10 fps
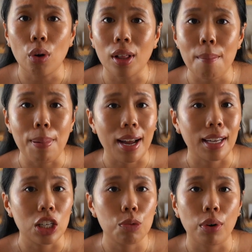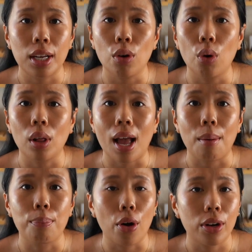all our baggage, bringing all
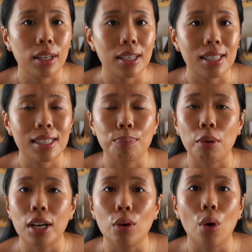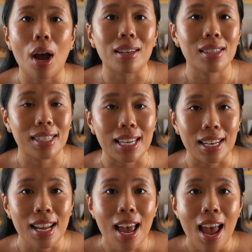our brokenness, bringing all our
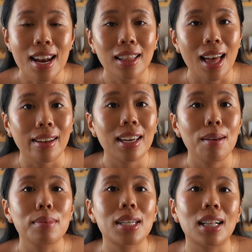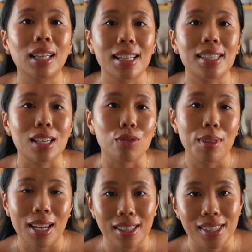sin, and allowing Him to cleanse us
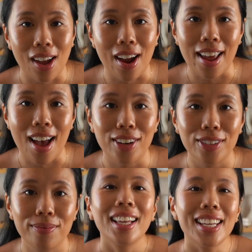from the inside out.